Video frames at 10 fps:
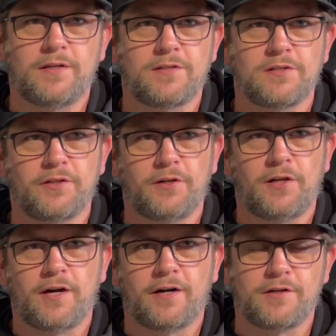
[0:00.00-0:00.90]
it's a little
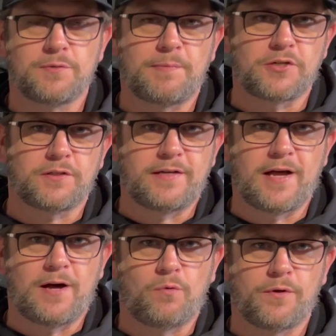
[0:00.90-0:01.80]
hard, especially
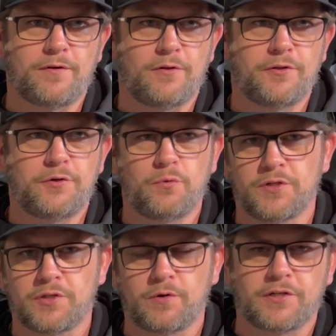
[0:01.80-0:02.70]
now with all the new
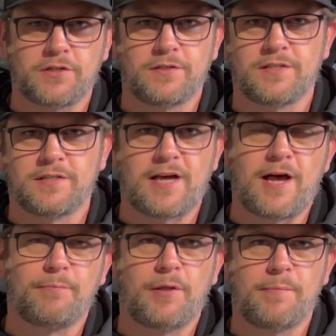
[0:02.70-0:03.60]
restrictions and
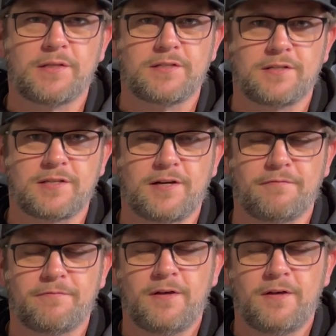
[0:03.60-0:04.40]
time limits and stuff,